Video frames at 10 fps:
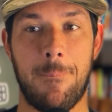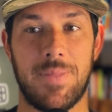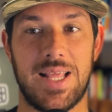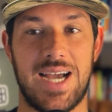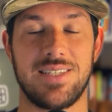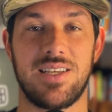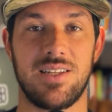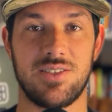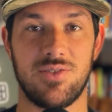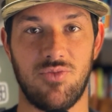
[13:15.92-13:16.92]
guys
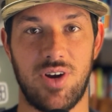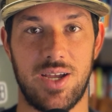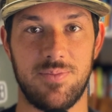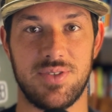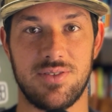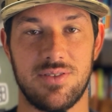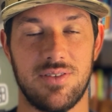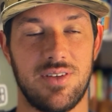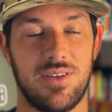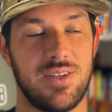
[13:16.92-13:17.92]
getting some reps,
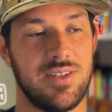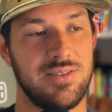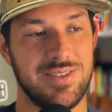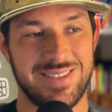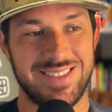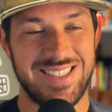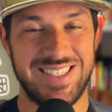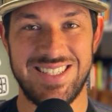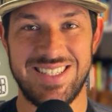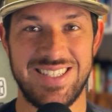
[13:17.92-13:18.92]

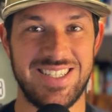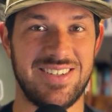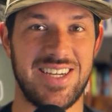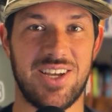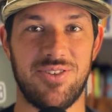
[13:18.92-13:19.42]
you're like,